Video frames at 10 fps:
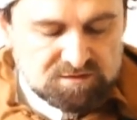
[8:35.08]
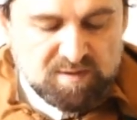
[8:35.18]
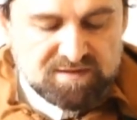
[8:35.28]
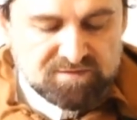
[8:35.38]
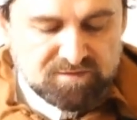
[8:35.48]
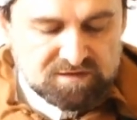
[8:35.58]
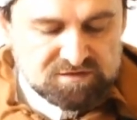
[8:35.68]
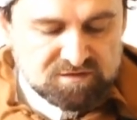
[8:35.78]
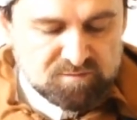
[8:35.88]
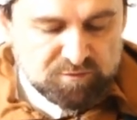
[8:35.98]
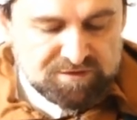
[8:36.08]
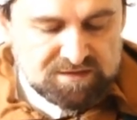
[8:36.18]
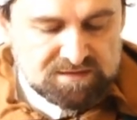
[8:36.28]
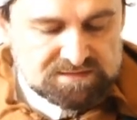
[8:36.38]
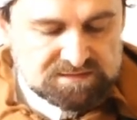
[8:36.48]
to pay the foundation
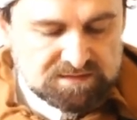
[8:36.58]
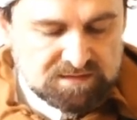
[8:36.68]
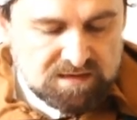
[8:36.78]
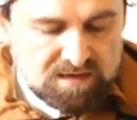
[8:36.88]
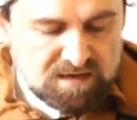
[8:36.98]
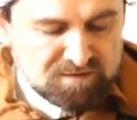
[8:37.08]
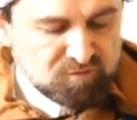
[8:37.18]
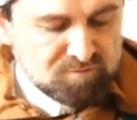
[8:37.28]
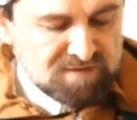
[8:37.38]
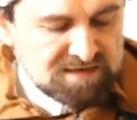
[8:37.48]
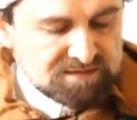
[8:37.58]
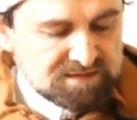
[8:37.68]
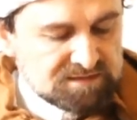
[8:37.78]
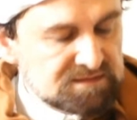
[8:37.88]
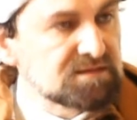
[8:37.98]
employees, and for
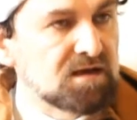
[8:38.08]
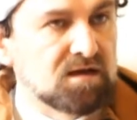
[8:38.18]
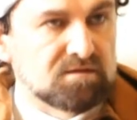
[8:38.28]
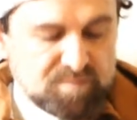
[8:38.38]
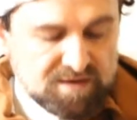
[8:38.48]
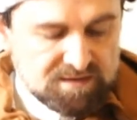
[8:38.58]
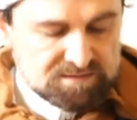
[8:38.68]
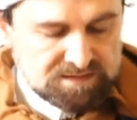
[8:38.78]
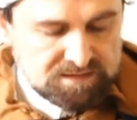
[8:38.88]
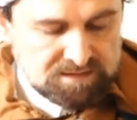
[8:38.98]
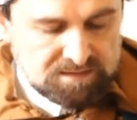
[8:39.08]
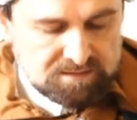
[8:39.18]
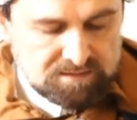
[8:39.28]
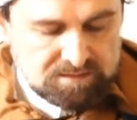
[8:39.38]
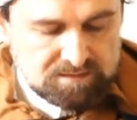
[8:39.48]
maintenance and repairs.
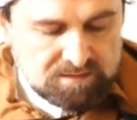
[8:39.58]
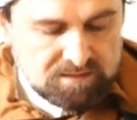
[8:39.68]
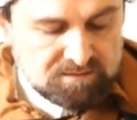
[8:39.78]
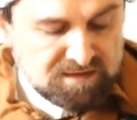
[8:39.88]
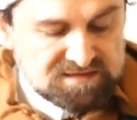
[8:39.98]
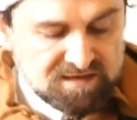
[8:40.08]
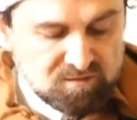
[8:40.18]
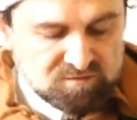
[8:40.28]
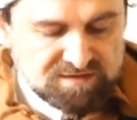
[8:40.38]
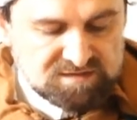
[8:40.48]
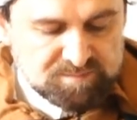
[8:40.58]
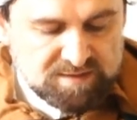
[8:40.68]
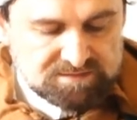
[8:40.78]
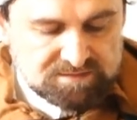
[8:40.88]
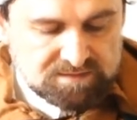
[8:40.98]
The Nazir was an
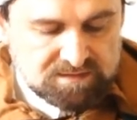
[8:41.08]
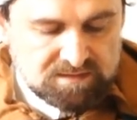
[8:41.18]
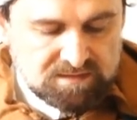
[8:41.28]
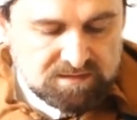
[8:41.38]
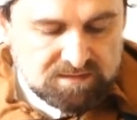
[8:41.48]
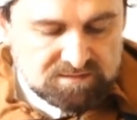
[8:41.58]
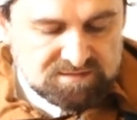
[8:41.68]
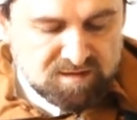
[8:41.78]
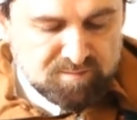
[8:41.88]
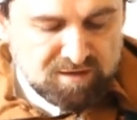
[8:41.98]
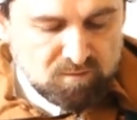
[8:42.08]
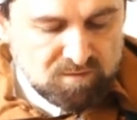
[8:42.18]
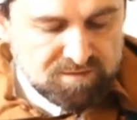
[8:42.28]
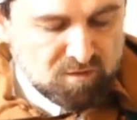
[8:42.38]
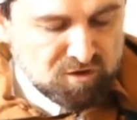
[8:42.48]
inspector, determining
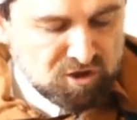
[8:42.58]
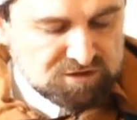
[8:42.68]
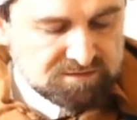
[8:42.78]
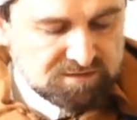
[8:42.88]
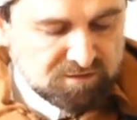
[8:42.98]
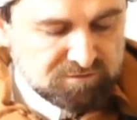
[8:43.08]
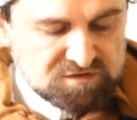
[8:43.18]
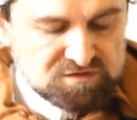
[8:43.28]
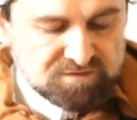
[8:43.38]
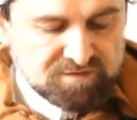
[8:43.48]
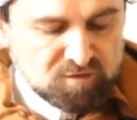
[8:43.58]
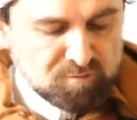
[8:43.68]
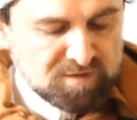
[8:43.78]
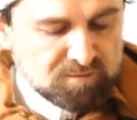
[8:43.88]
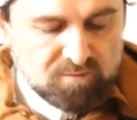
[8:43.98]
whether or not the conditions of
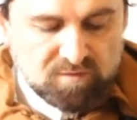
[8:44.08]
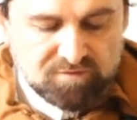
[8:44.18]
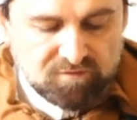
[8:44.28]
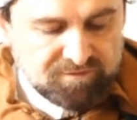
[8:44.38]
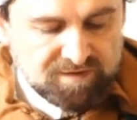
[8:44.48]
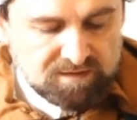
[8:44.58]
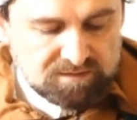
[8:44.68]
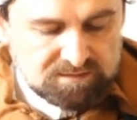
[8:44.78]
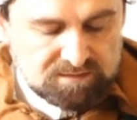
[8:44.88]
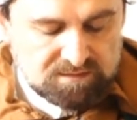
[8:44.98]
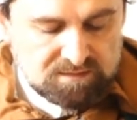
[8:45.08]
endowment were, were fulfilled.